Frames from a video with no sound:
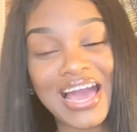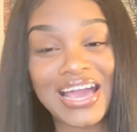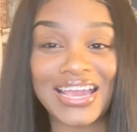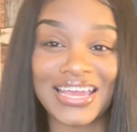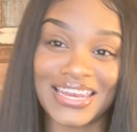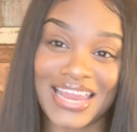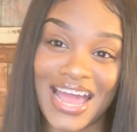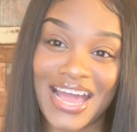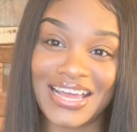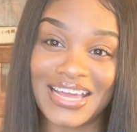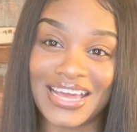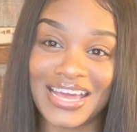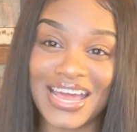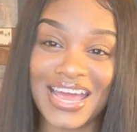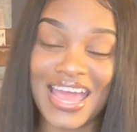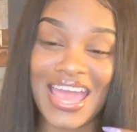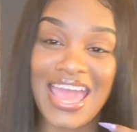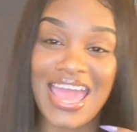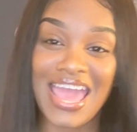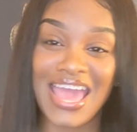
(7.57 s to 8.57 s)
Naka,
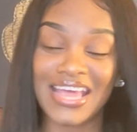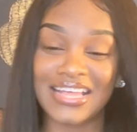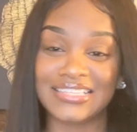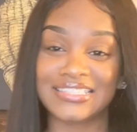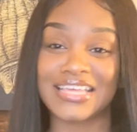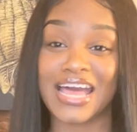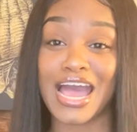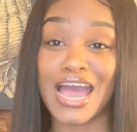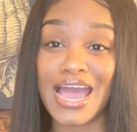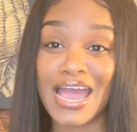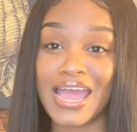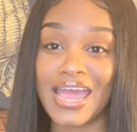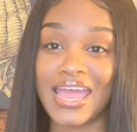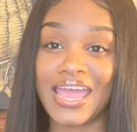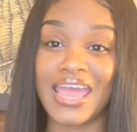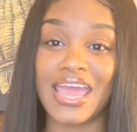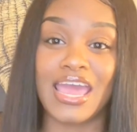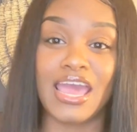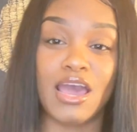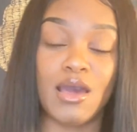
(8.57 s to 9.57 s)
and
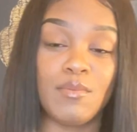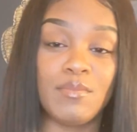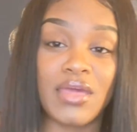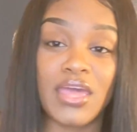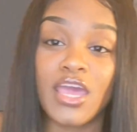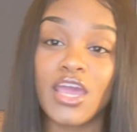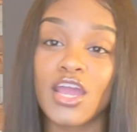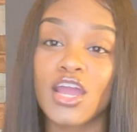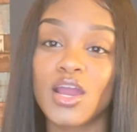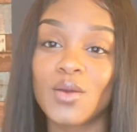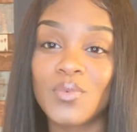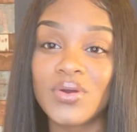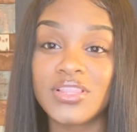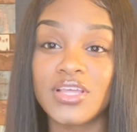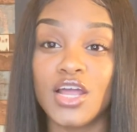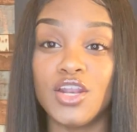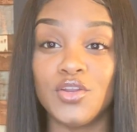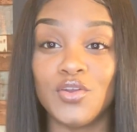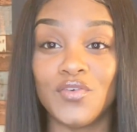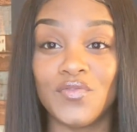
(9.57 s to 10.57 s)
I am here with
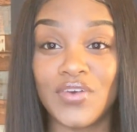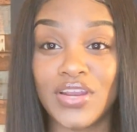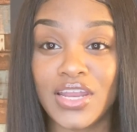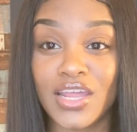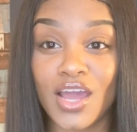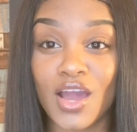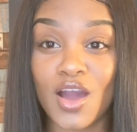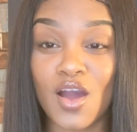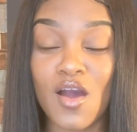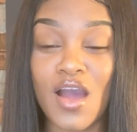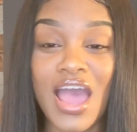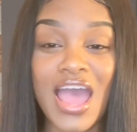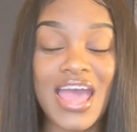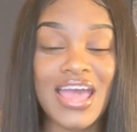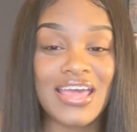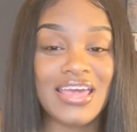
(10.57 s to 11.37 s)
a new video.